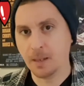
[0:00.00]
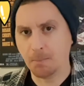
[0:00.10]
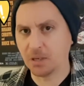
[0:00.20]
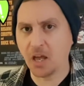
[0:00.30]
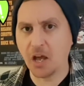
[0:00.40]

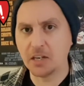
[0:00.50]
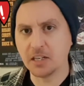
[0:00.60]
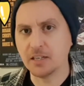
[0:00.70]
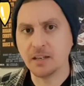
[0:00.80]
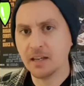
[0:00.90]
blood
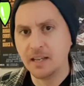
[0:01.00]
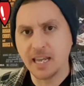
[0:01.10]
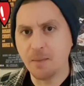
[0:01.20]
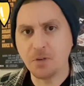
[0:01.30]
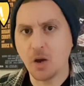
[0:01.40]
and
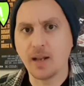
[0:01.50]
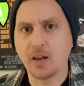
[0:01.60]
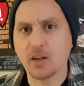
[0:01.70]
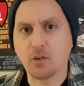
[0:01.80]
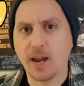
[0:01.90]
him going
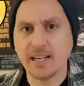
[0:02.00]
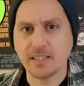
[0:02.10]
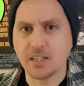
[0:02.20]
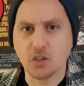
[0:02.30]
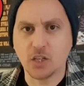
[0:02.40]
like
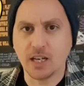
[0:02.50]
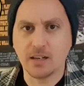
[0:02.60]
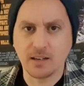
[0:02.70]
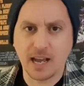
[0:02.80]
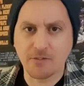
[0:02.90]
crazy and shit
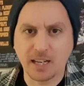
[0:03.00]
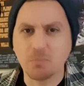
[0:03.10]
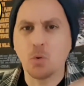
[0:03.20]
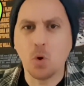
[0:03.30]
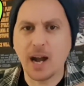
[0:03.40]
and
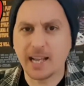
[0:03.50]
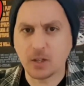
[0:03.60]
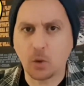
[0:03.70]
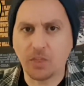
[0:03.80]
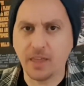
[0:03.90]
having more
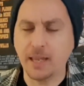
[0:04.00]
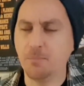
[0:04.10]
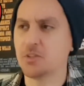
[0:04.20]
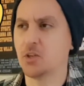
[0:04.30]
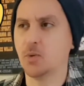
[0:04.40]
adult
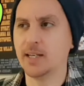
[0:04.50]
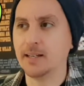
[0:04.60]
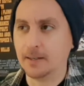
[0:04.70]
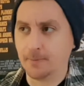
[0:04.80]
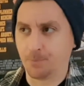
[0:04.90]
themes to it.
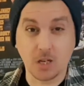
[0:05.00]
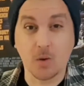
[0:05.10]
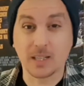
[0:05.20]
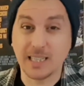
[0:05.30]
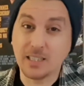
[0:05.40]
So
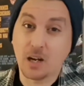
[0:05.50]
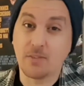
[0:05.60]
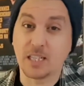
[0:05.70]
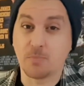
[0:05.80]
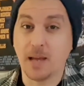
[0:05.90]
I did kind of
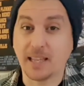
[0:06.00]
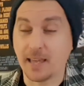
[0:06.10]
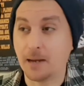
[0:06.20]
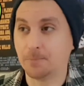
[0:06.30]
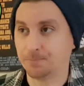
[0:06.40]
expect
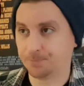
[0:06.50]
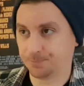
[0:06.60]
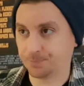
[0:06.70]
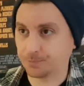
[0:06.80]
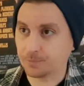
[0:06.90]
that,
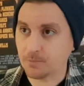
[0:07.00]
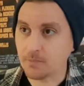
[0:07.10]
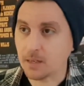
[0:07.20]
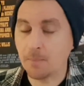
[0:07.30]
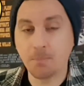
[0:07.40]

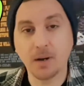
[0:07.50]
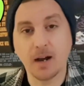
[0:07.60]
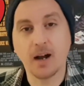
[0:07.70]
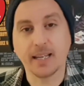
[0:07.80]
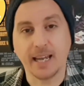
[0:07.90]

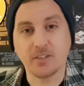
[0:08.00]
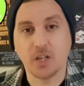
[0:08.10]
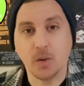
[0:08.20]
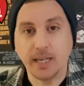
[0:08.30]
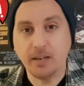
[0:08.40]
but I guess
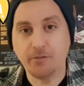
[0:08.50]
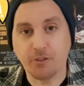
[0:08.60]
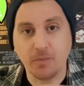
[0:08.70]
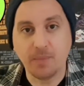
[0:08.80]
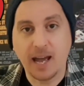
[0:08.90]
going in
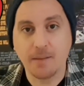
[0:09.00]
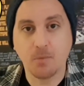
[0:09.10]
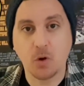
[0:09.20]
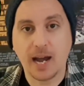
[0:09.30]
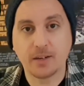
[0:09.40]
from that
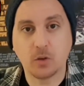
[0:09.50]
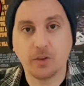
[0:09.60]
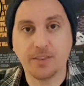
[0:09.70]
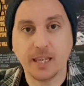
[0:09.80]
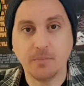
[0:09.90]
more adult
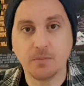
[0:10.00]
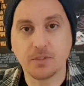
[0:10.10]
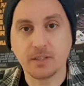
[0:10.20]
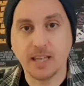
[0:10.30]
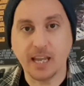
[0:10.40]

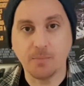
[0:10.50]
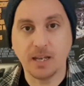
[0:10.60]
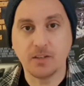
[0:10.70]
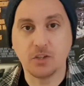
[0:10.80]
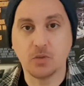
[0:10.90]
themed
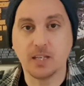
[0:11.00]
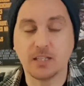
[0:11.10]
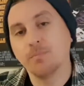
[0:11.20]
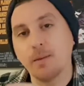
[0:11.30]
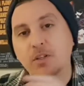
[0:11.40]
Kingpin to
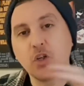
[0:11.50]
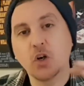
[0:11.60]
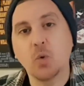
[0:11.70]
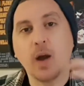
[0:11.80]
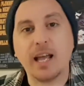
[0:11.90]
this maybe
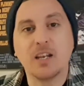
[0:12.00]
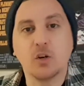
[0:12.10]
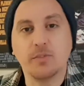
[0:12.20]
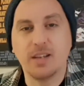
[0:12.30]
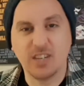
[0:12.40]
took away a
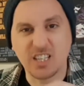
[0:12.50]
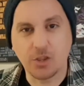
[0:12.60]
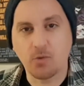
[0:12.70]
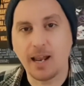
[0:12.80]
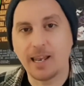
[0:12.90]
little bit of his
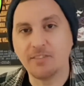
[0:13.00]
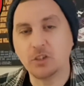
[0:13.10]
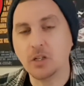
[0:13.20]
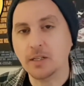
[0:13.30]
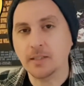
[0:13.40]
threat
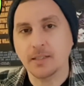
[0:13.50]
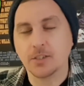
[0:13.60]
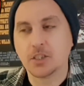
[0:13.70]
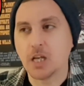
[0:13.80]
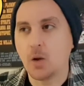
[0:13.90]
level,
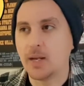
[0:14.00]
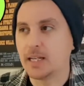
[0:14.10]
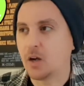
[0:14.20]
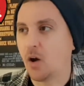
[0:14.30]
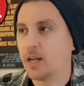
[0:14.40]
so
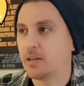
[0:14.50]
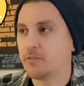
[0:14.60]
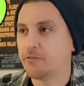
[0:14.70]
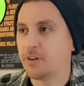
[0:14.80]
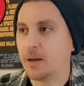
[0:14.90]
it kind of